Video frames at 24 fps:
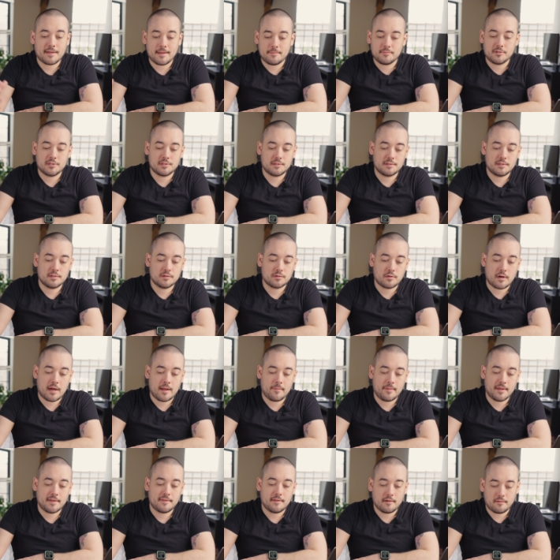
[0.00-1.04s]
I'm just
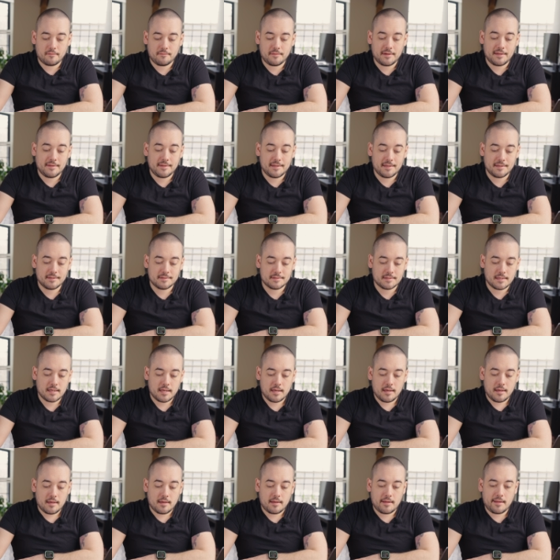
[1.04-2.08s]
describing their feelings
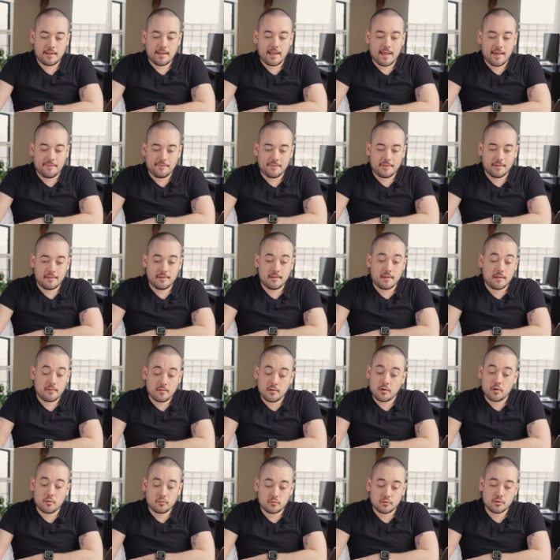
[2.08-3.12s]
uh, at, you
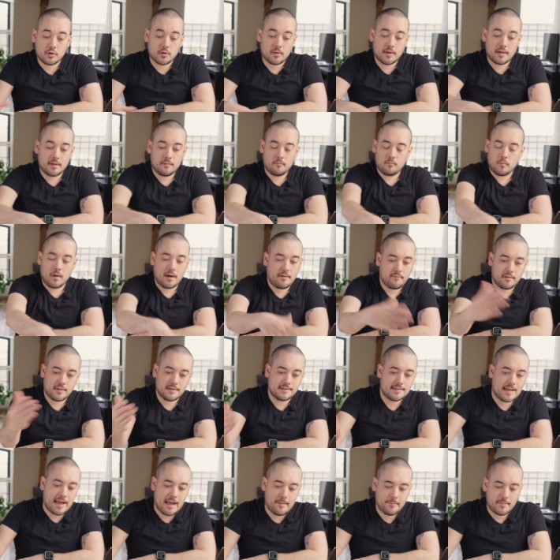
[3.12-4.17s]
know, during whenever
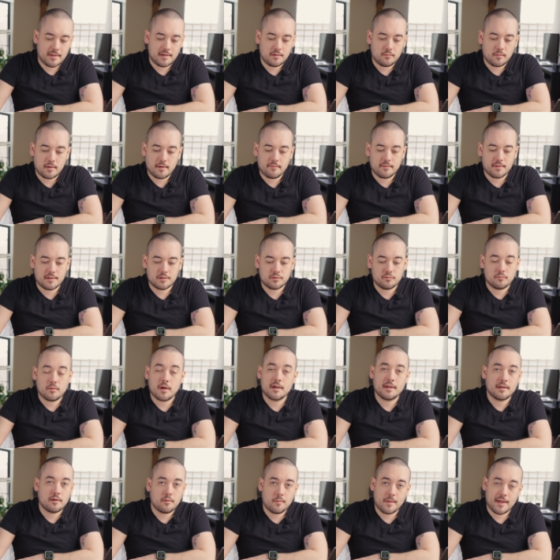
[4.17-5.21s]
this happened, whenever this
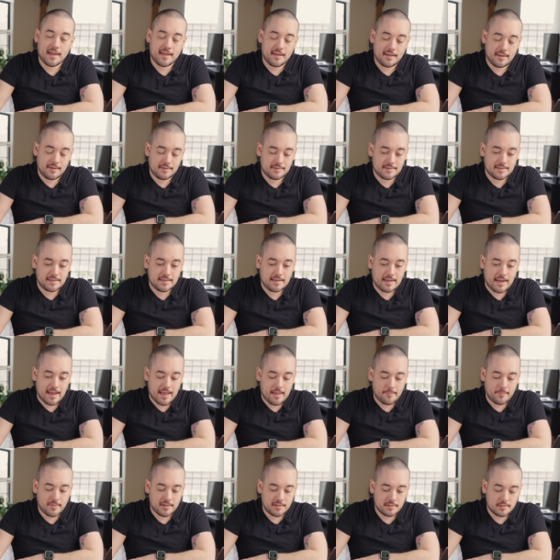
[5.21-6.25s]
running away incident
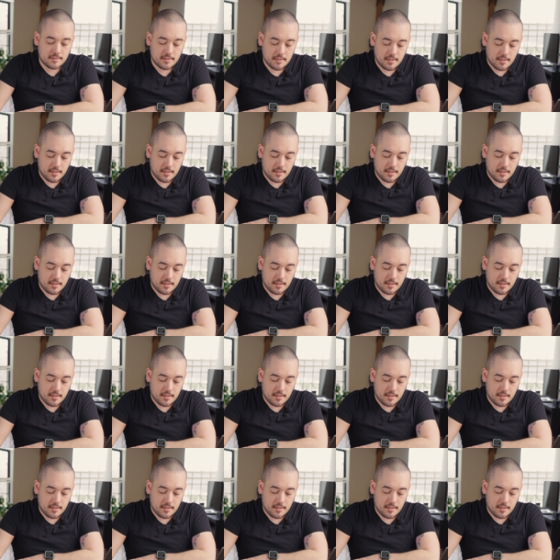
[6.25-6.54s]
happened.